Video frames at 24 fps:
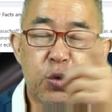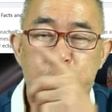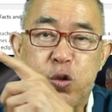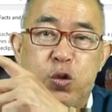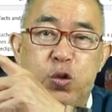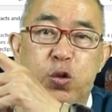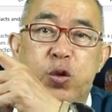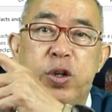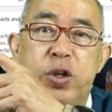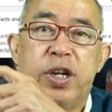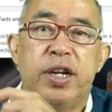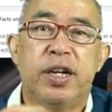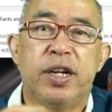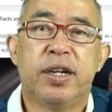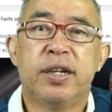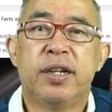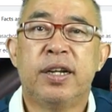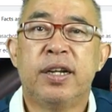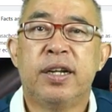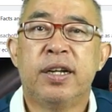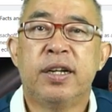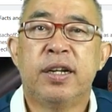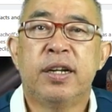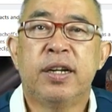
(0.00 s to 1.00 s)
to the
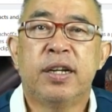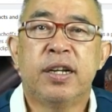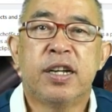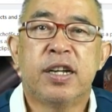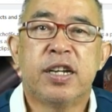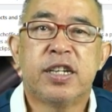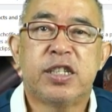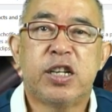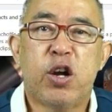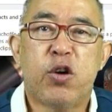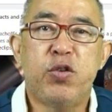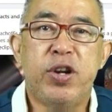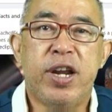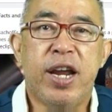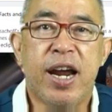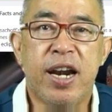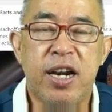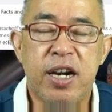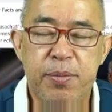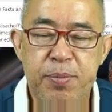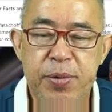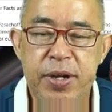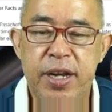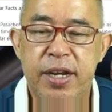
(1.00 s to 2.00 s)
Saudi
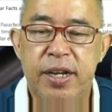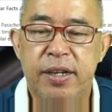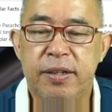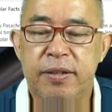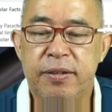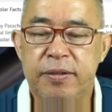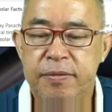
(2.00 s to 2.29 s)
Arabia.